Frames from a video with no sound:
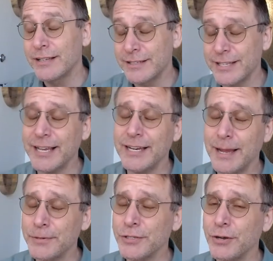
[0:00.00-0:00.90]
Second
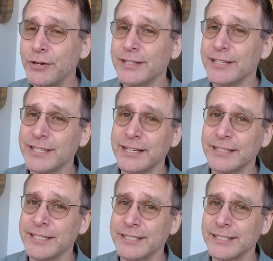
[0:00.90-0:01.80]
episode in the second
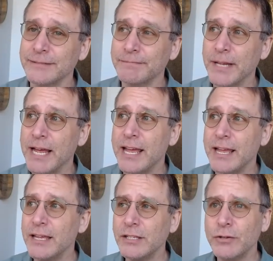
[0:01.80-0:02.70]
season.
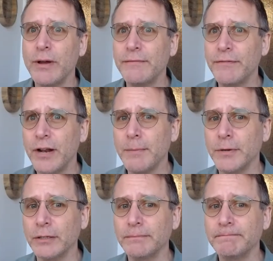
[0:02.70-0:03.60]
It's quite
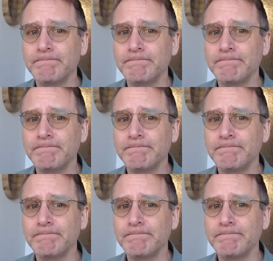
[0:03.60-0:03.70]
phenomenal.